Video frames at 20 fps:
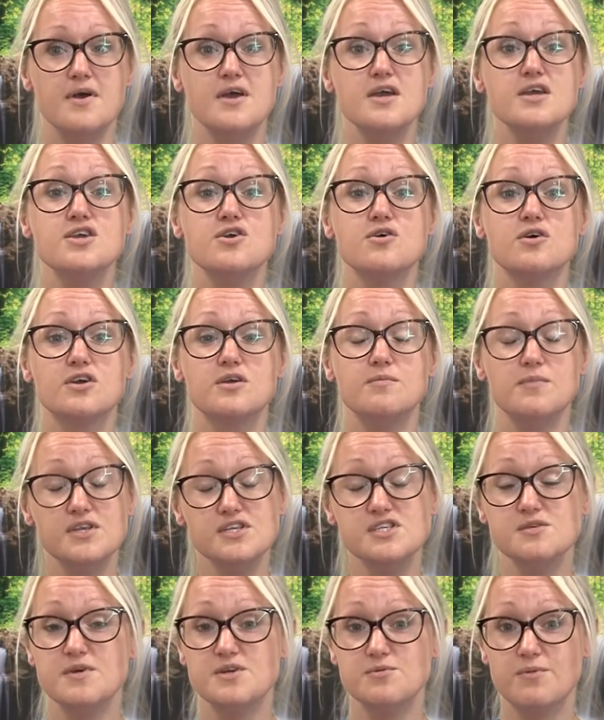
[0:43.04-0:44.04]
Your
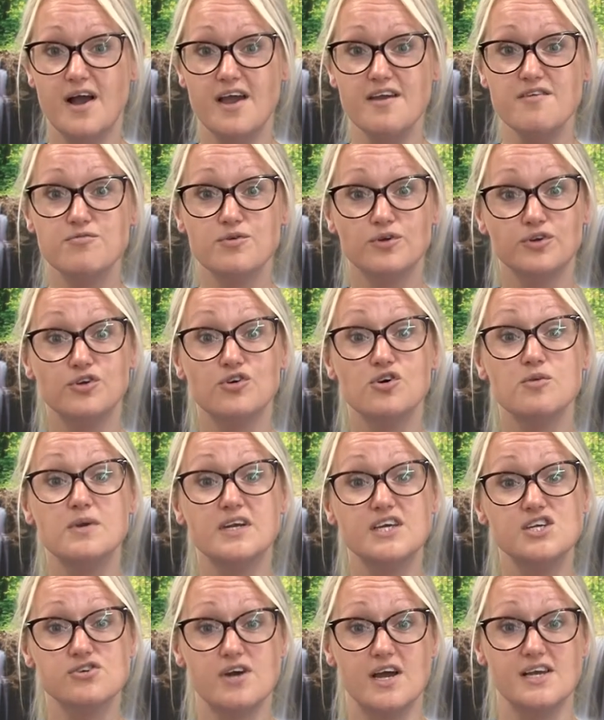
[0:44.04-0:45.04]
community midwife will
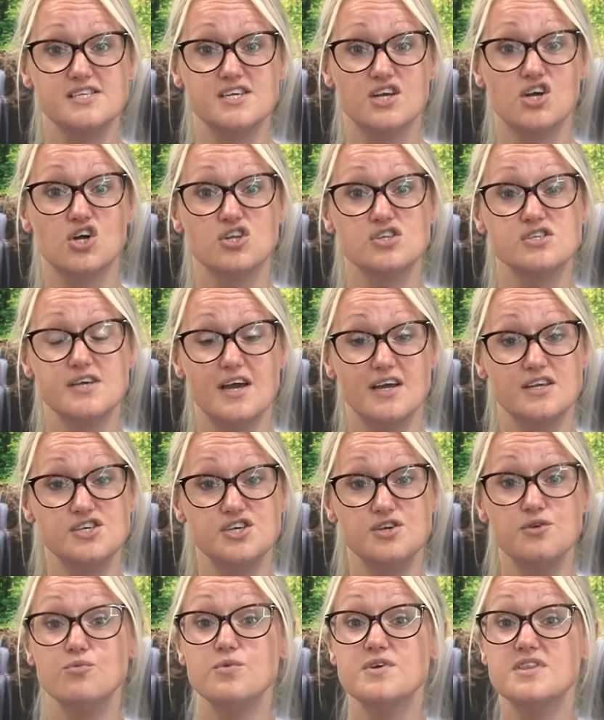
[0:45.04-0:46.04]
normally try to contact
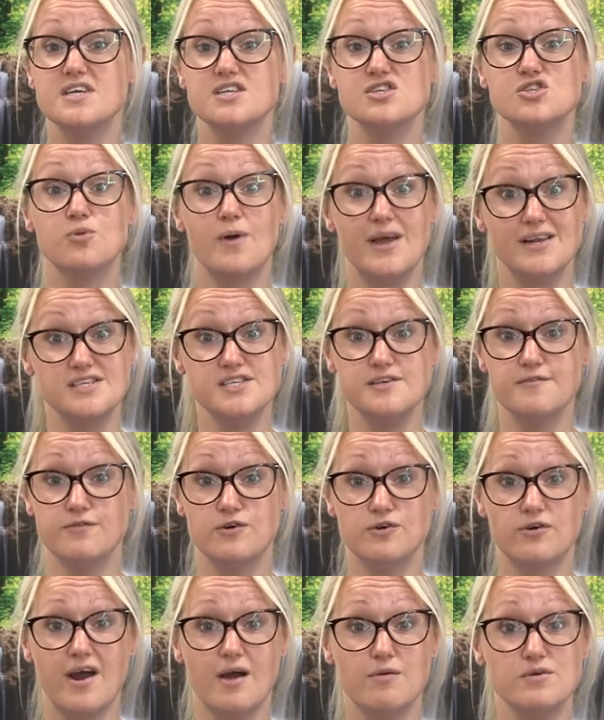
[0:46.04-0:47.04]
you within
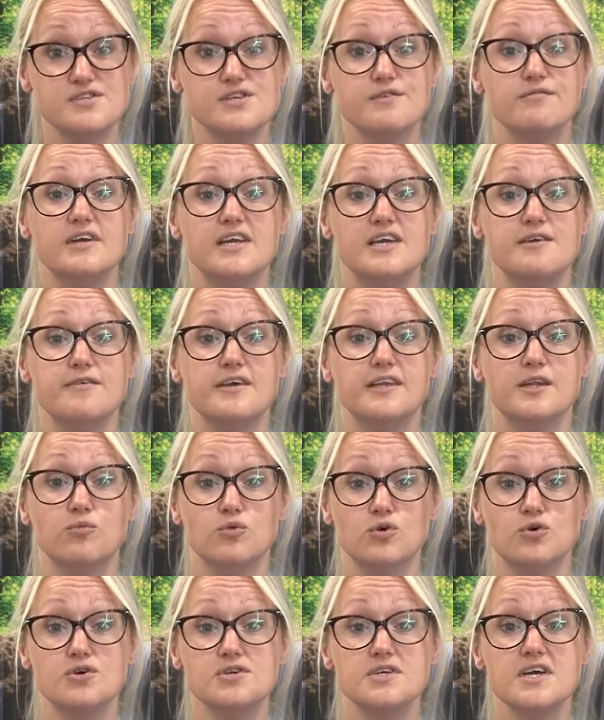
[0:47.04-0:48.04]
24 hours of leaving the
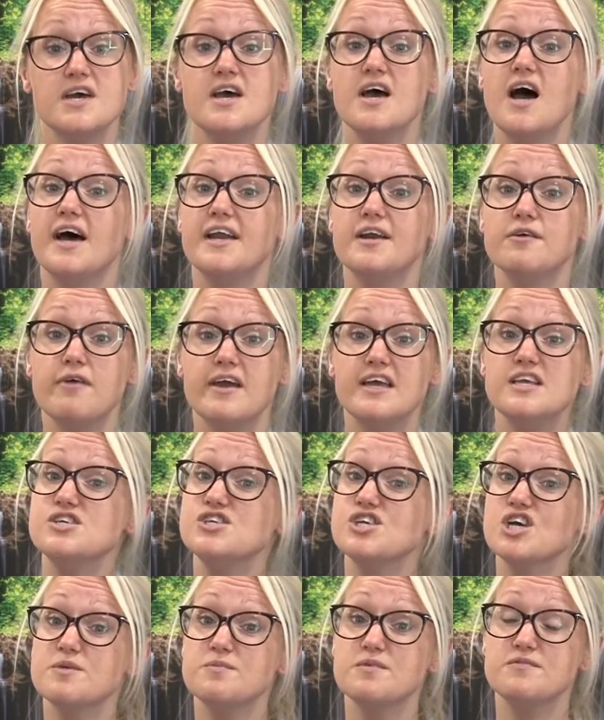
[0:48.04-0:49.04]
ward and arrange
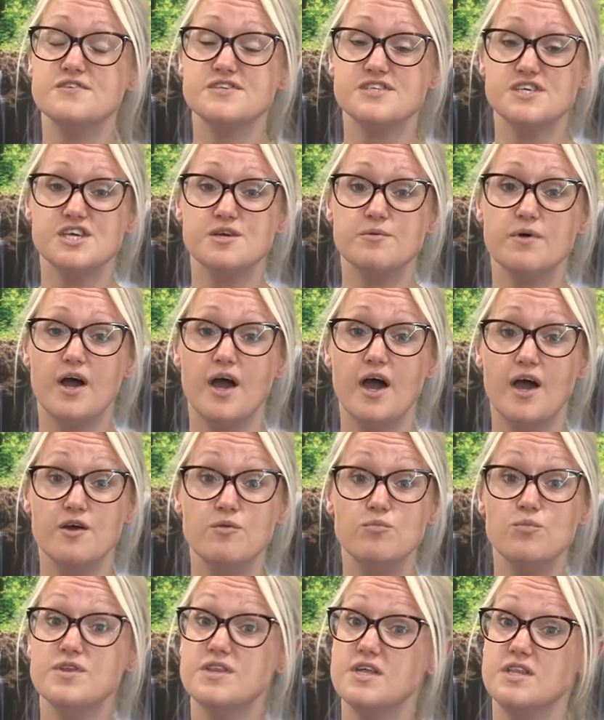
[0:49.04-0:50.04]
to come and visit you at
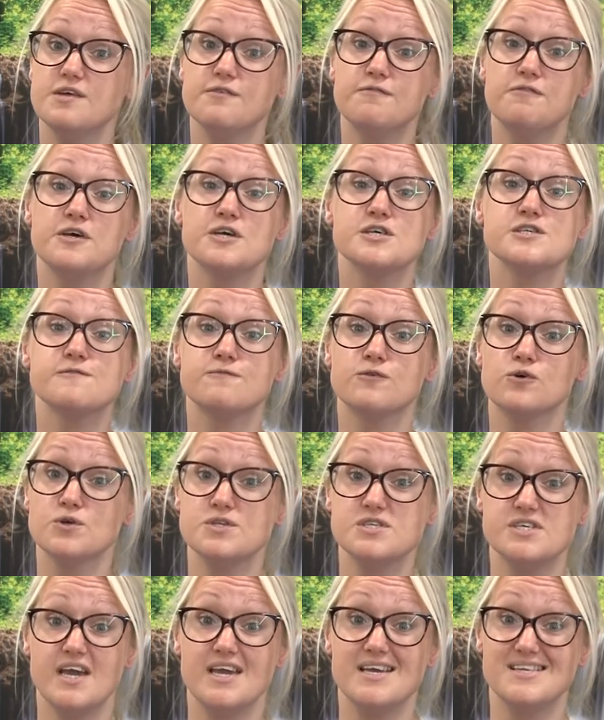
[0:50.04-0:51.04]
home within the first
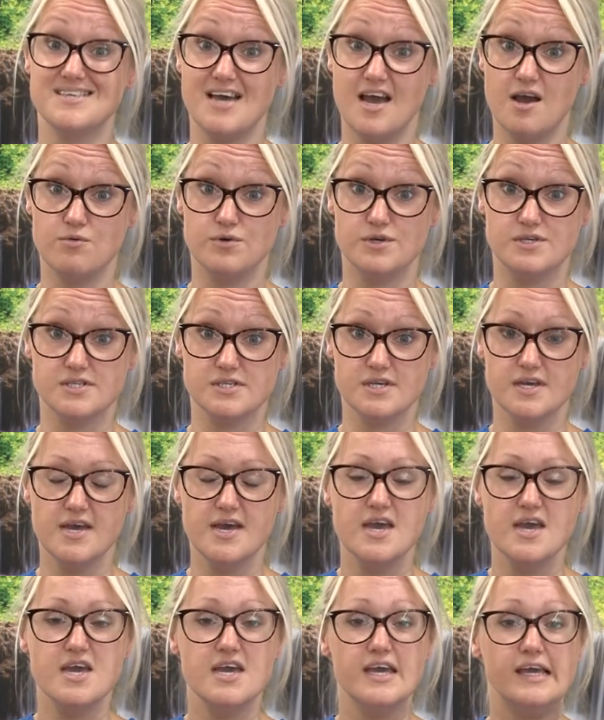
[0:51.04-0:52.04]
48 hours.
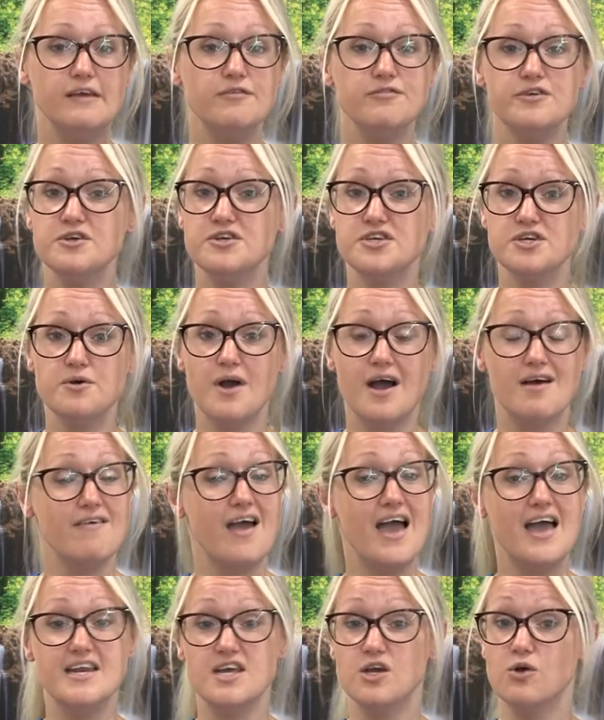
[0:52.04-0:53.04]
If you do have
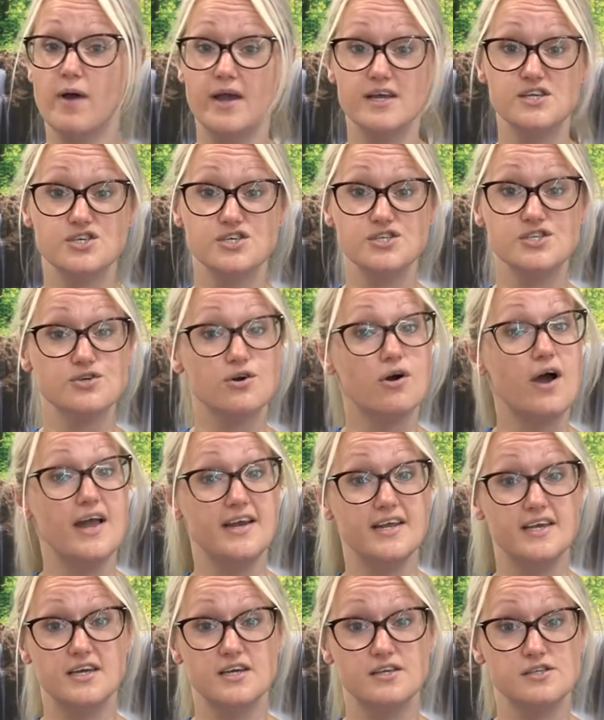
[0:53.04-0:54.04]
any questions or
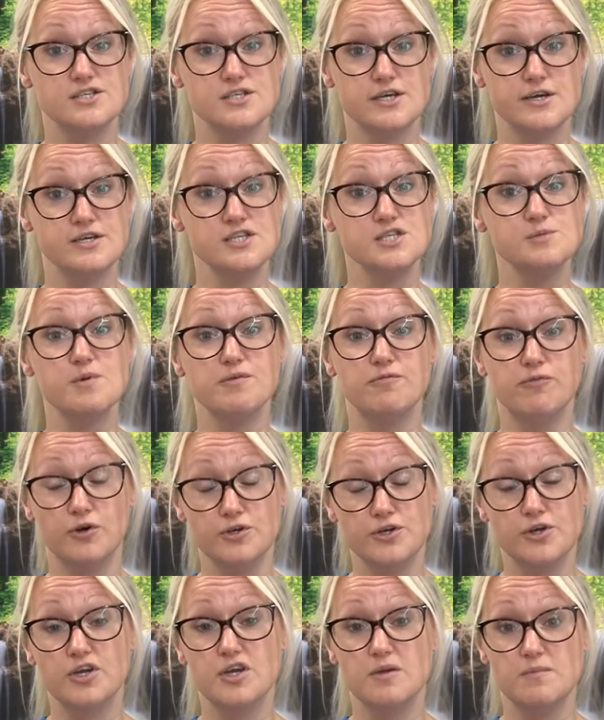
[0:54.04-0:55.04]
any concerns before
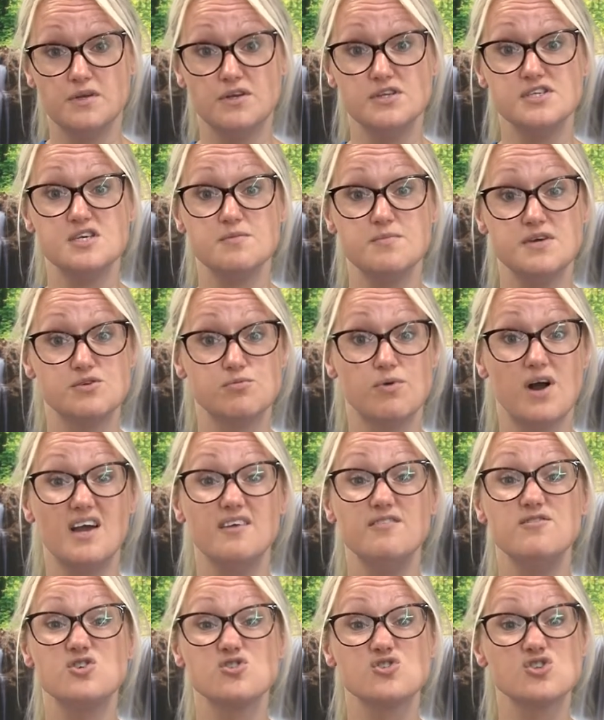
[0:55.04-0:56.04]
your community
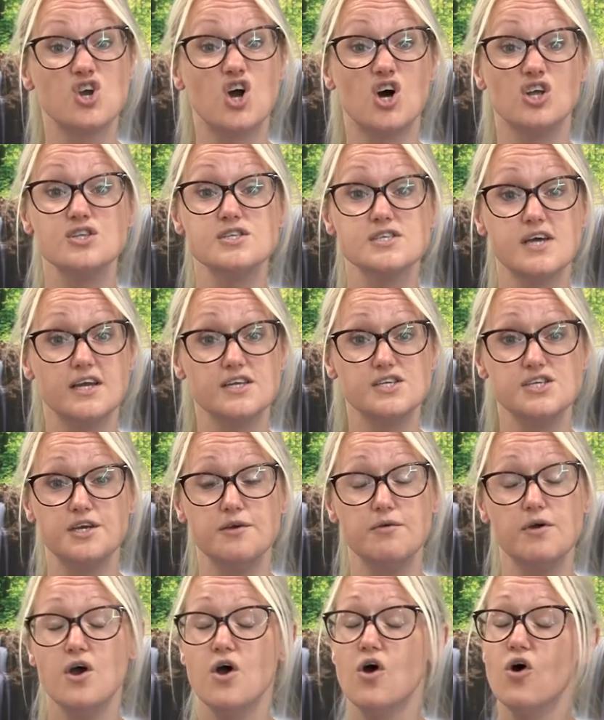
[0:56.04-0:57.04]
midwife does contact
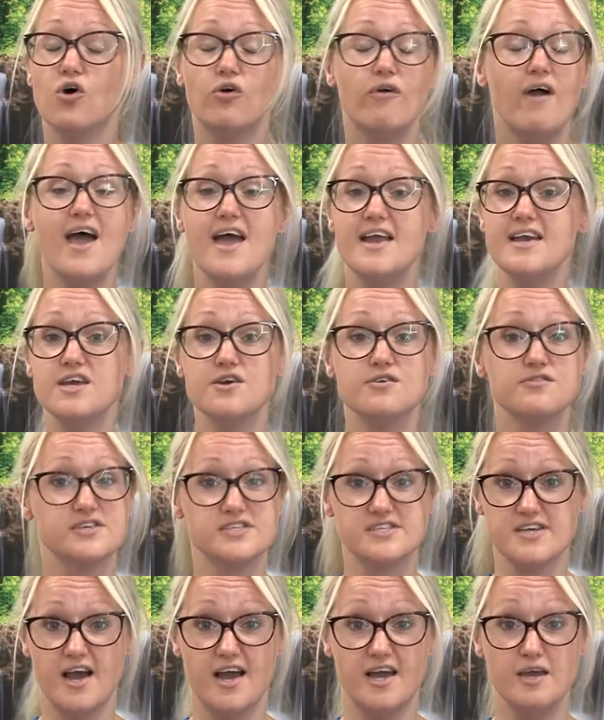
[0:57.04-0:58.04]
you or at any other
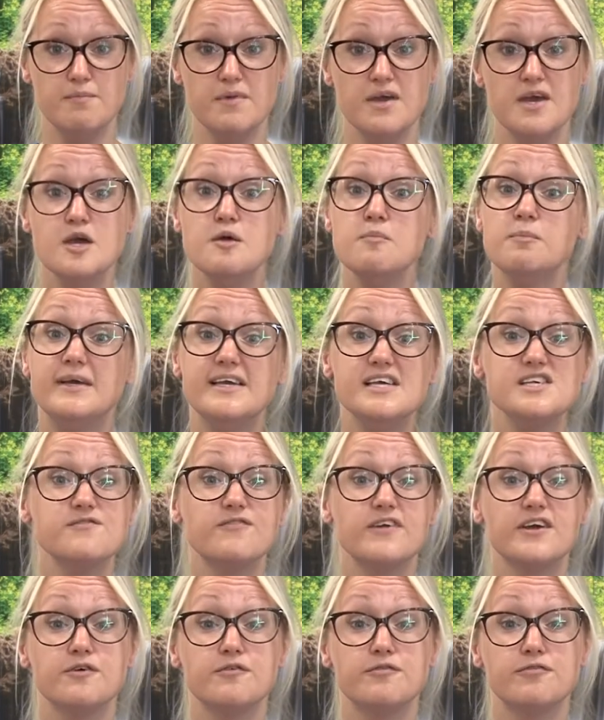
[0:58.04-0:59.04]
time, please
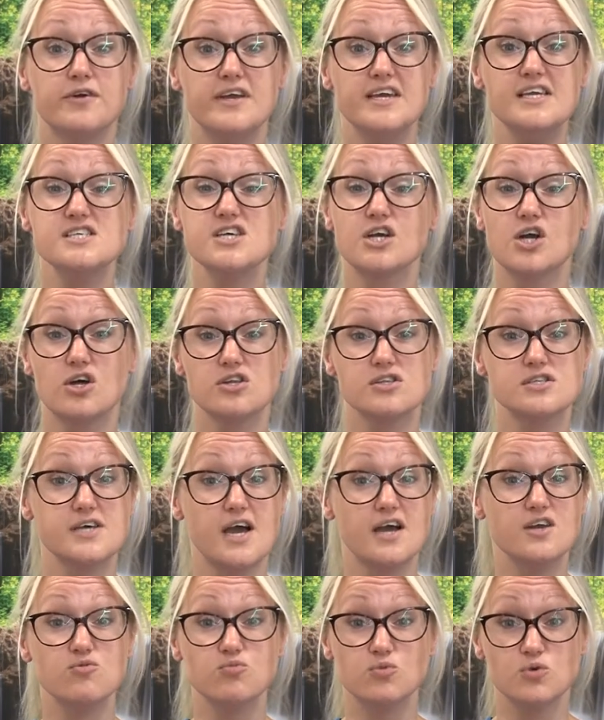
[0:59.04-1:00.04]
feel free to
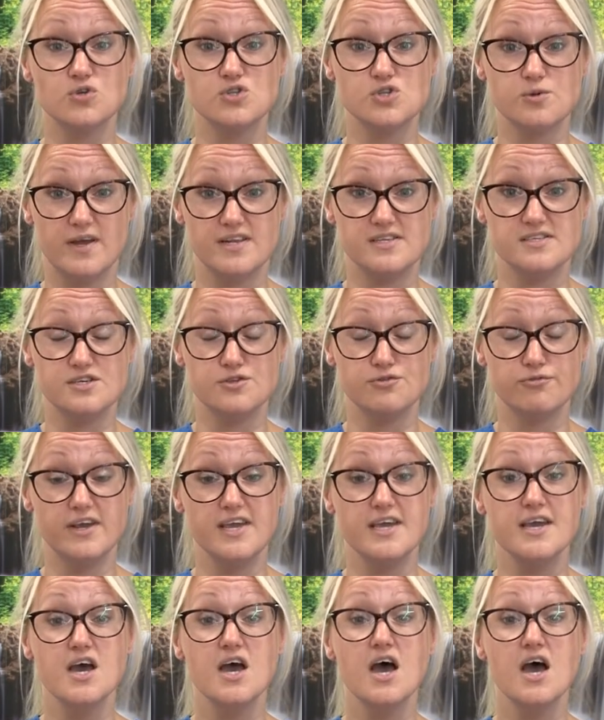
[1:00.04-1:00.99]
contact Ward 23.